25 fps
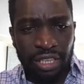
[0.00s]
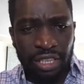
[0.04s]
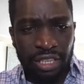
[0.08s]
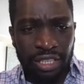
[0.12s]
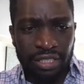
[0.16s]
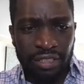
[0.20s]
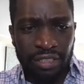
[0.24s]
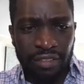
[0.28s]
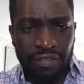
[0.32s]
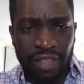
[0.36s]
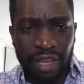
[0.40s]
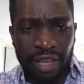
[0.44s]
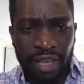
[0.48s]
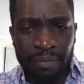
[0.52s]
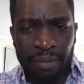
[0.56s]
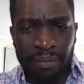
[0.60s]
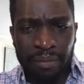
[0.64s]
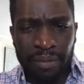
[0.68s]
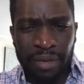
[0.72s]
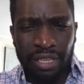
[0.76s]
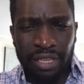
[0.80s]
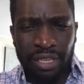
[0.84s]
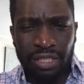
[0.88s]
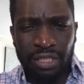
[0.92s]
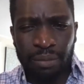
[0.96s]
years of the
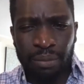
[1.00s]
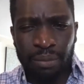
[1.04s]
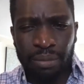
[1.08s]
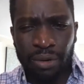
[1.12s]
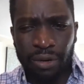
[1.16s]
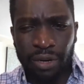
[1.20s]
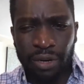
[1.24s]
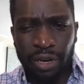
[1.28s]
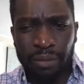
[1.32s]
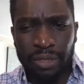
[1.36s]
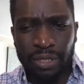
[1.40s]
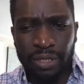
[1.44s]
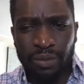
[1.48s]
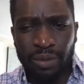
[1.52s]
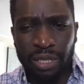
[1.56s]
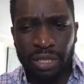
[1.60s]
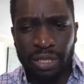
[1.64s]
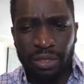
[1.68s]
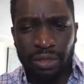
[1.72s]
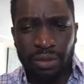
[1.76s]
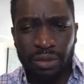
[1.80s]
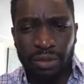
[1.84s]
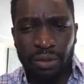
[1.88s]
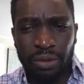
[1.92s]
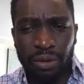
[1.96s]
MD-PhD program is when
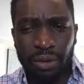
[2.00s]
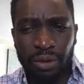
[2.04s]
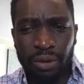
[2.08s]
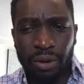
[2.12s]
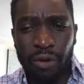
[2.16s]
you